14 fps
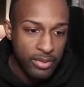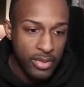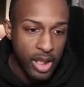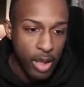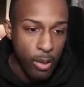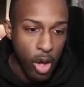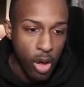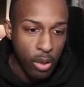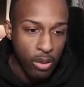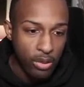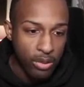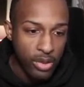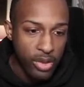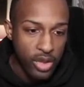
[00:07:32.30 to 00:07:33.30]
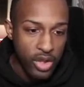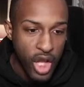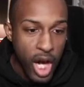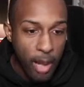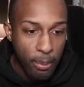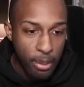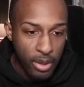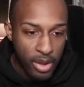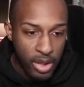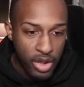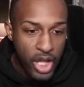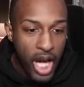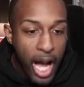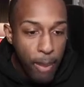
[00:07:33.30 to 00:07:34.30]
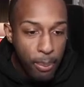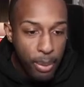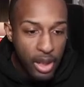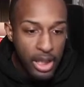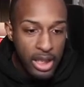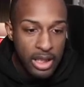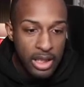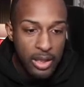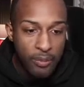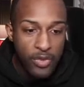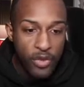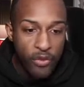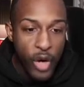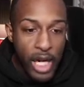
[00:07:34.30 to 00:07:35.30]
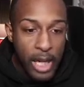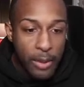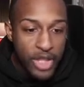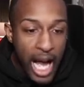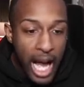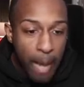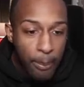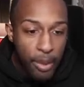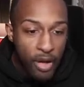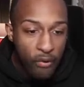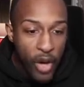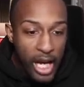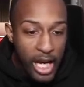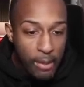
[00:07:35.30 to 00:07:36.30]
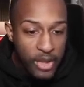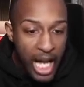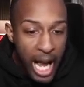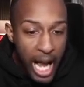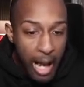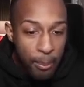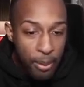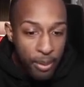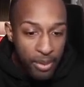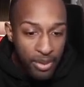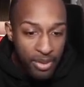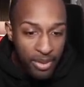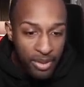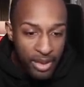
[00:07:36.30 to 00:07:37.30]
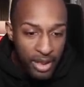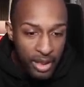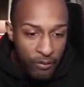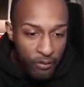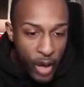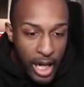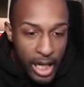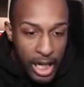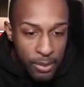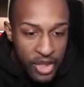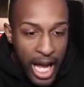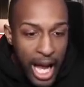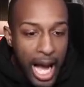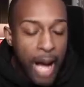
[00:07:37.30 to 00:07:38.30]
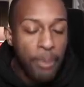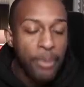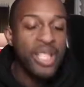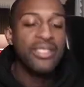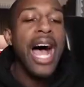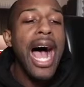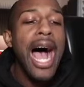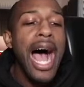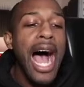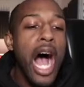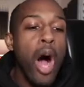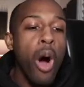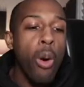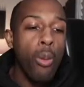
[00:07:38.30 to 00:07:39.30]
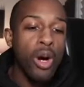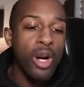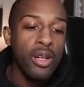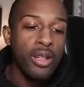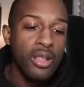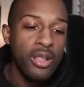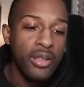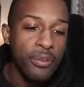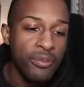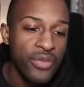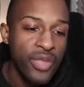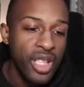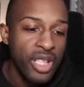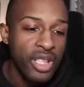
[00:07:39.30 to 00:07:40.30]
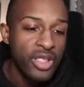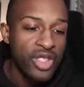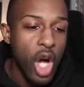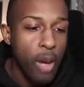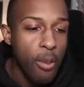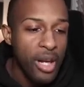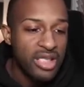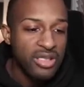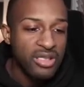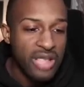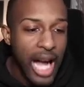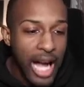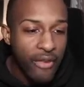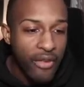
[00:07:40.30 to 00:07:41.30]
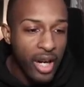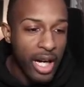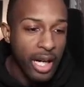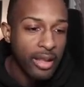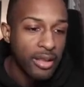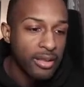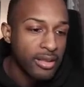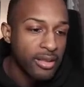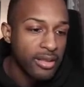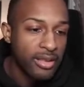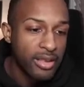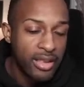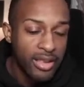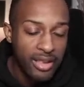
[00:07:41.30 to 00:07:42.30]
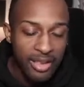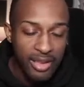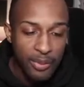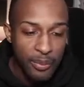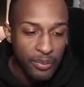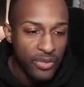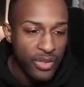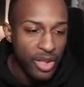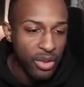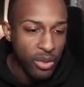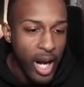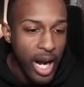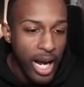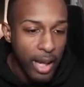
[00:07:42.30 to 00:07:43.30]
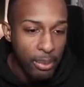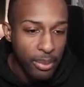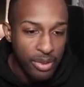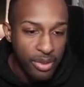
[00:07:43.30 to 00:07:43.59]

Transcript: Come on. Jump! Jump! Freedom jump! Freedom jump! Freedom jump! No! So much lava! Crap!